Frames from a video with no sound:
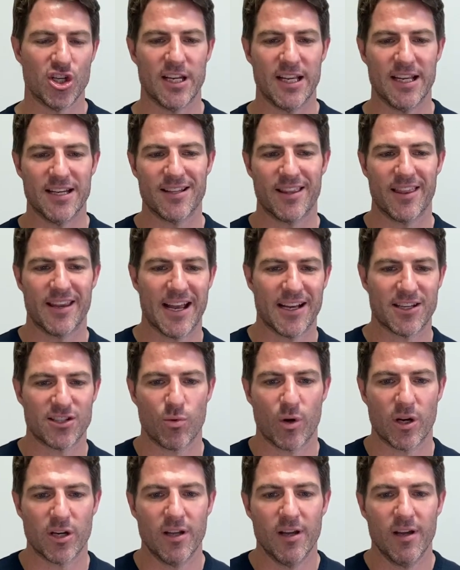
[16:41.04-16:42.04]
into the next
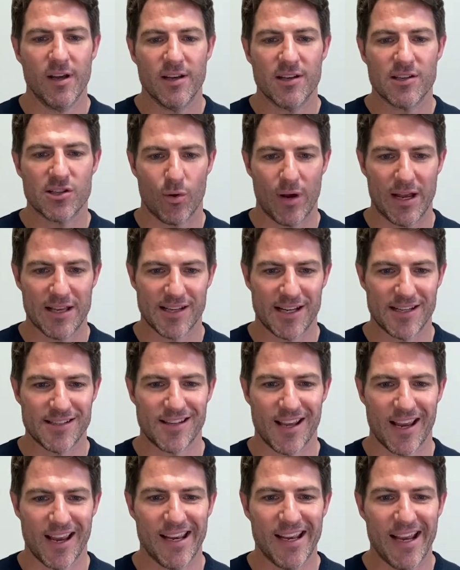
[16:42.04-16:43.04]
one. So as I
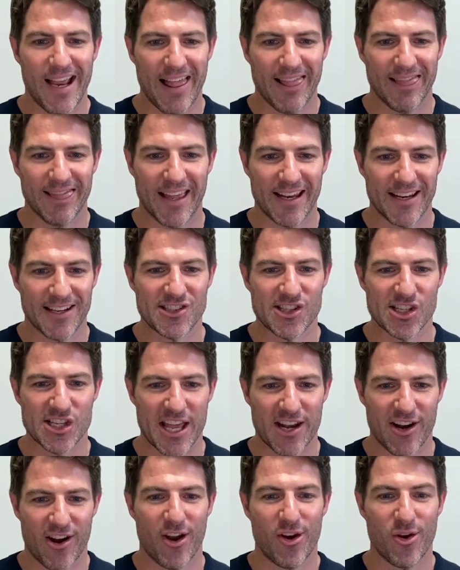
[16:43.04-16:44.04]
say, let us get
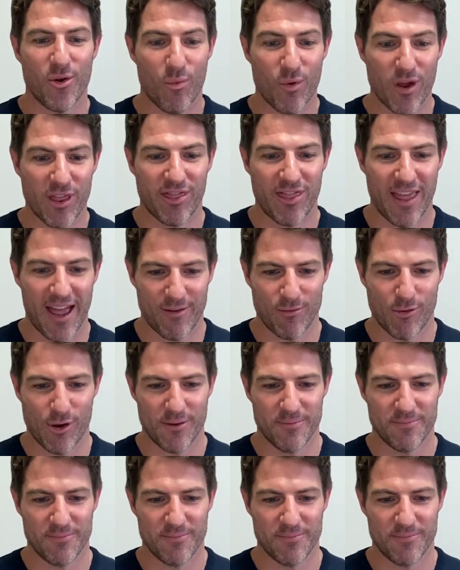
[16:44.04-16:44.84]
on with that one.